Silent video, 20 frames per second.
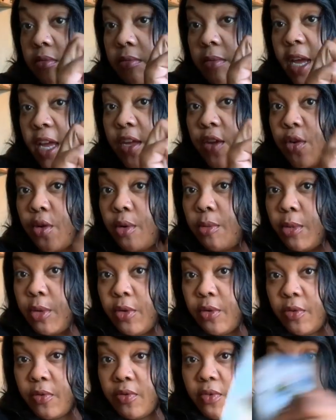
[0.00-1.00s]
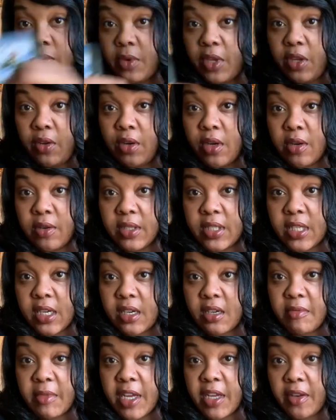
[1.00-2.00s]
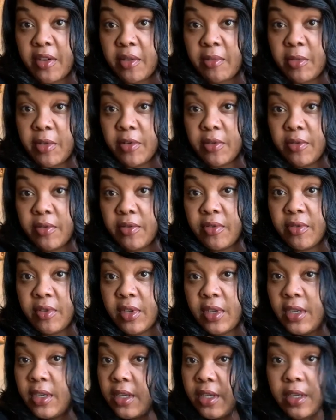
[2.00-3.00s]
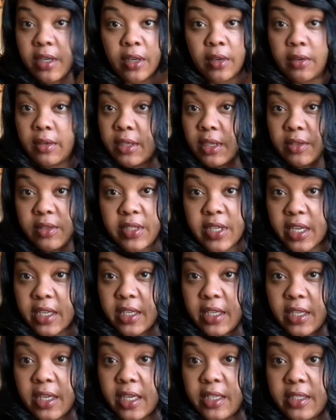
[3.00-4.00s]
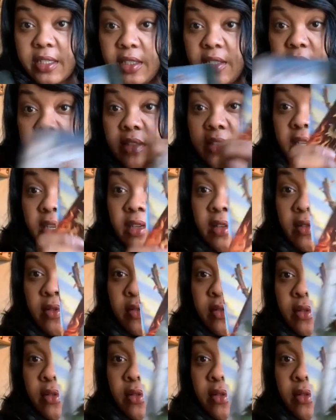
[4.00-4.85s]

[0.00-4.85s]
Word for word: Make your move when you know it's time to make your move. Don't go second guessing yourself.